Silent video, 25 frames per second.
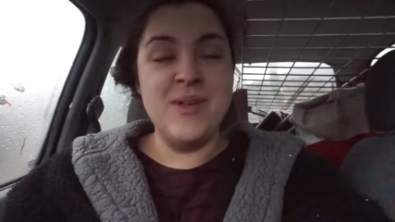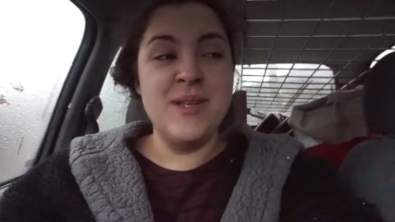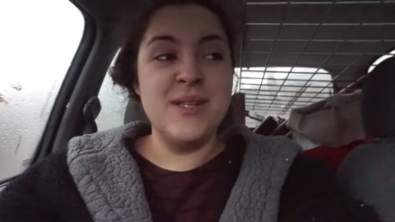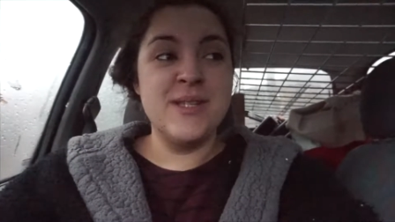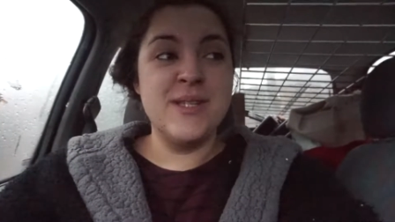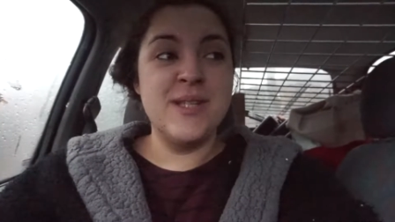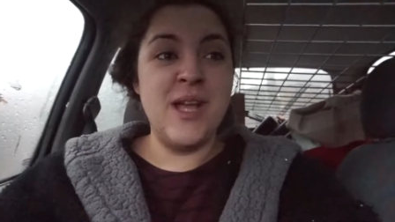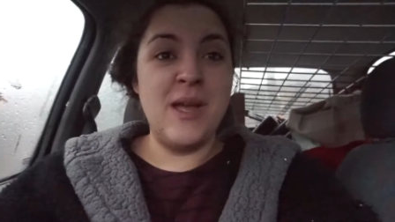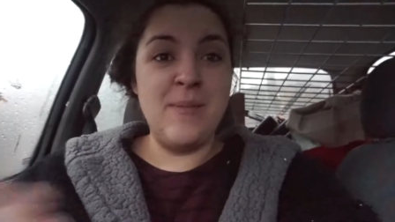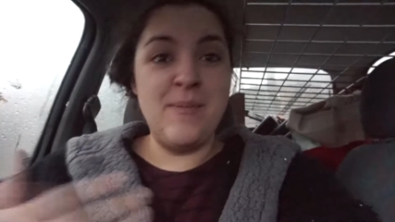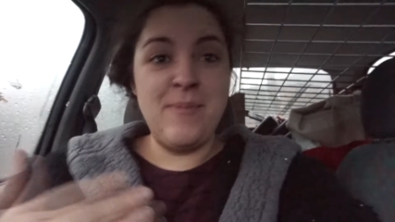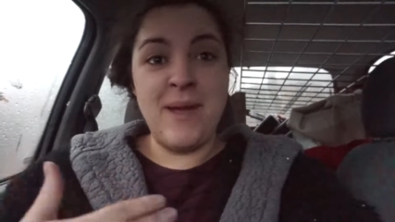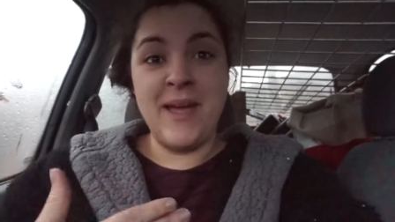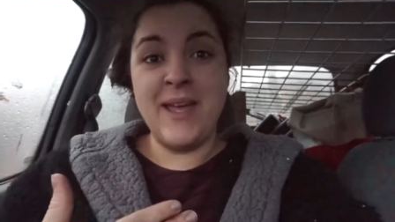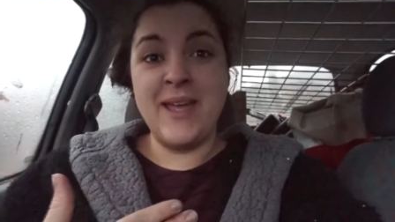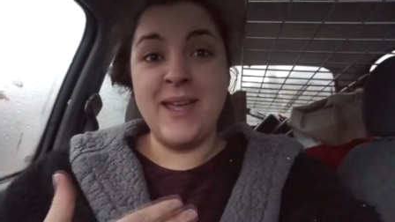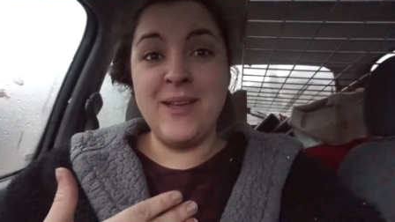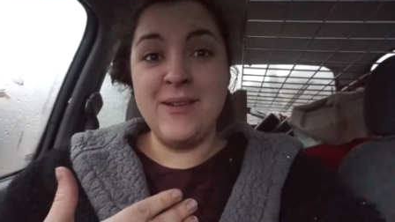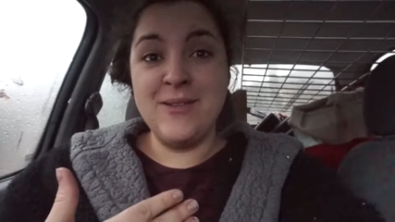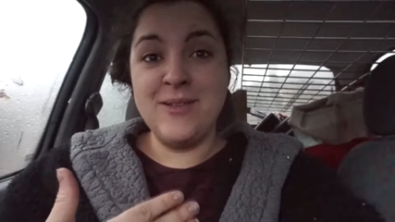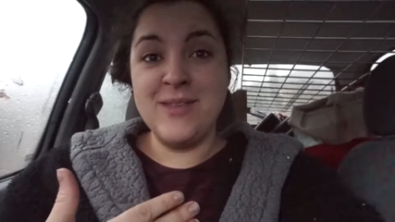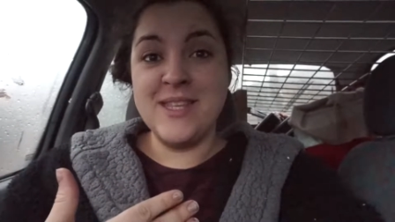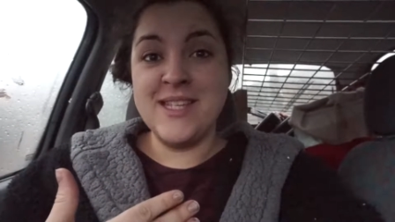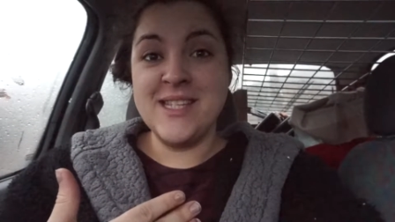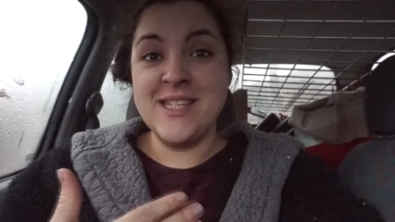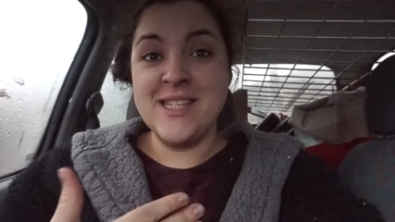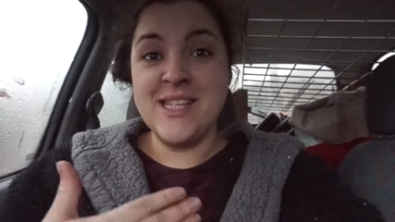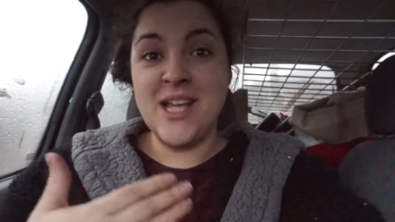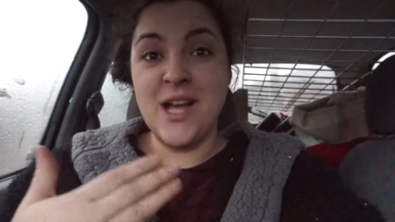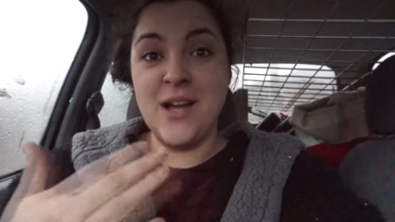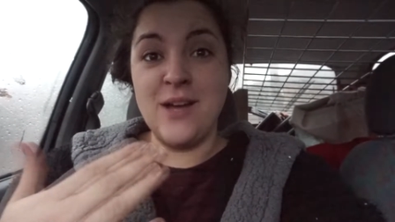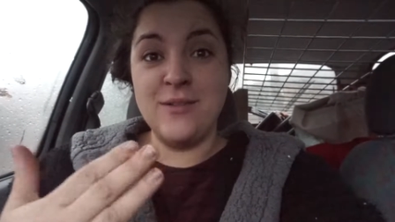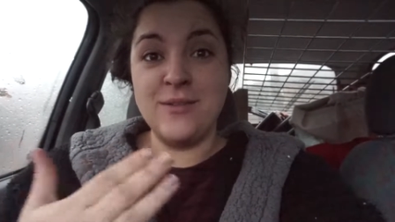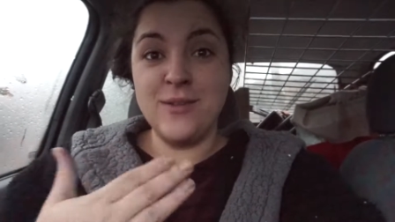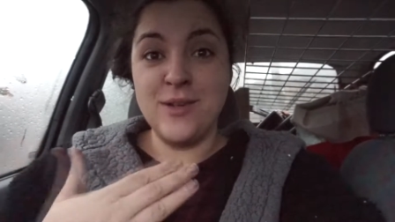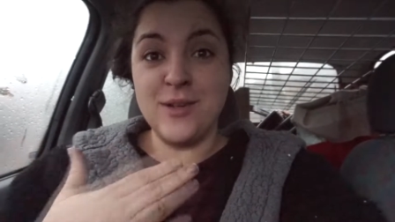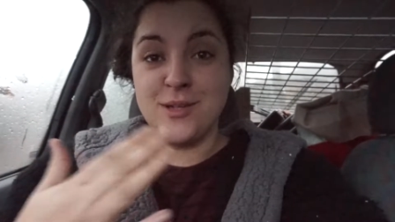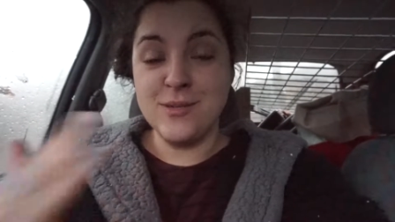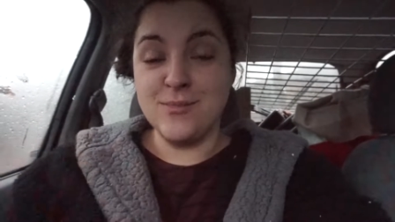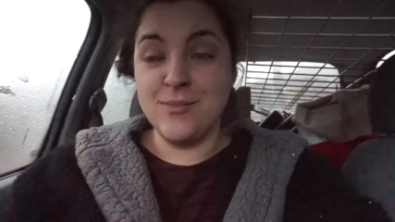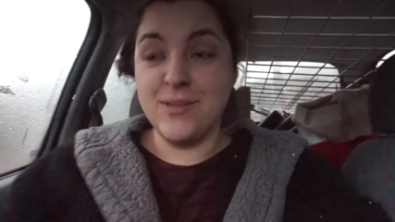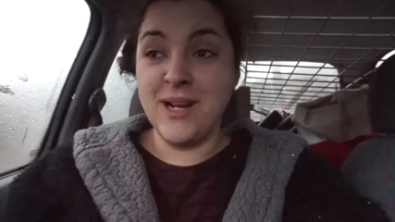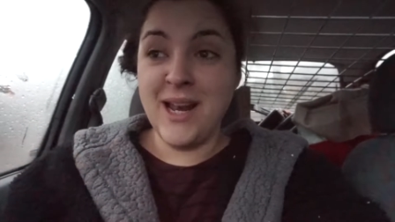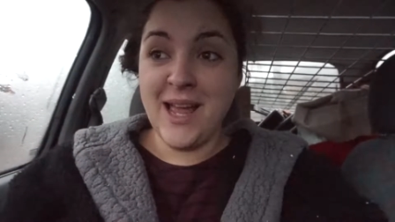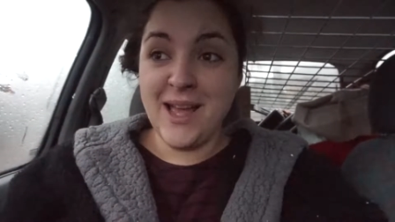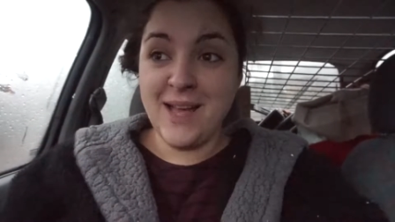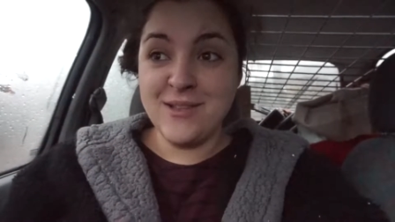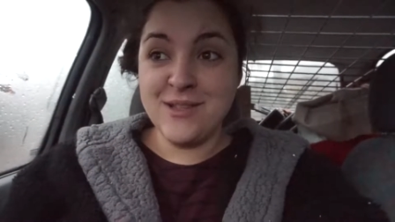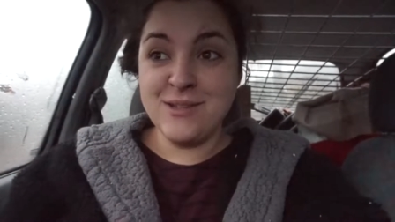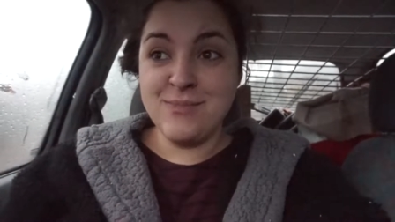started packing all this stuff, got some
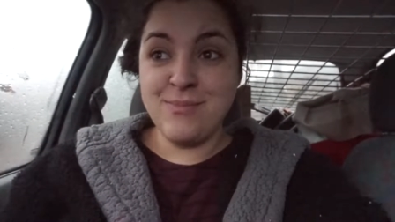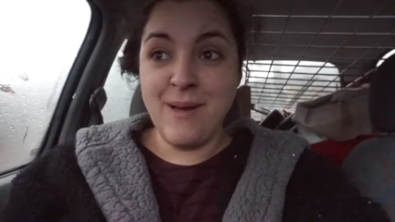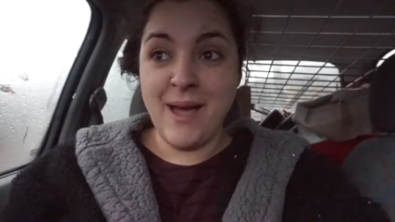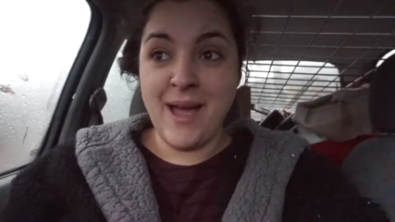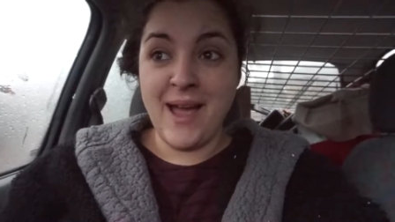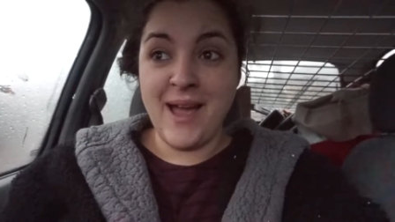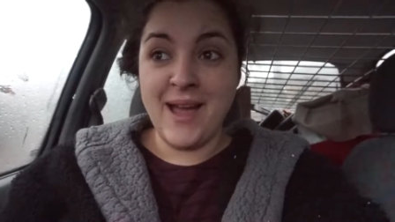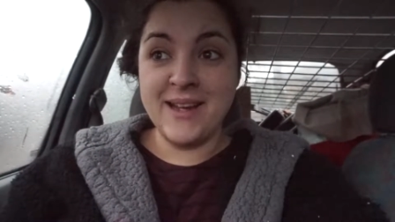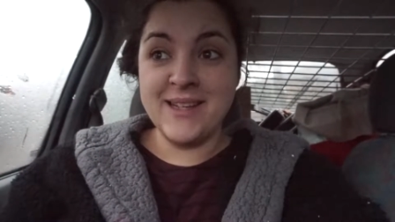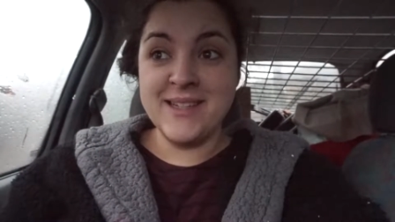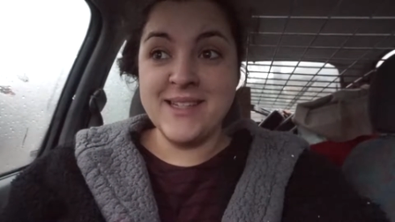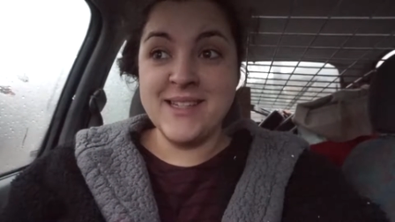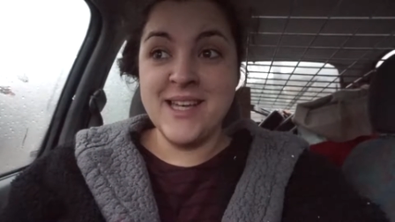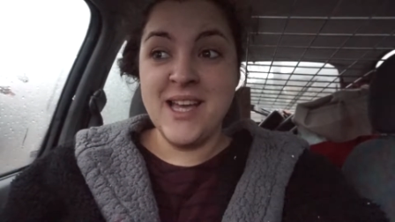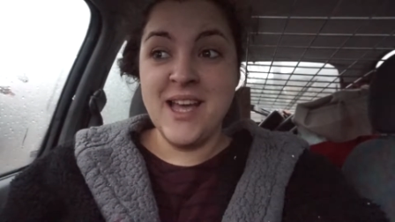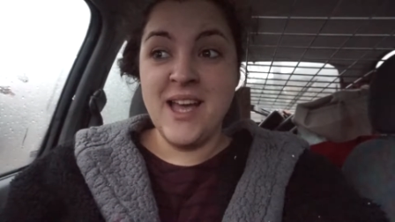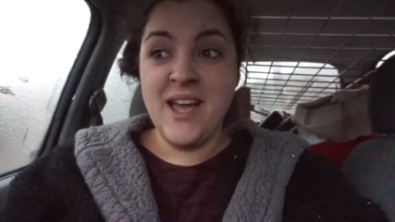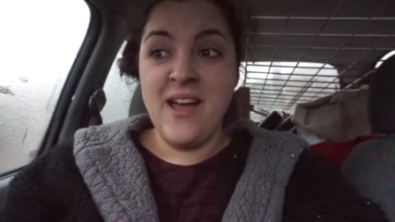clouds packed.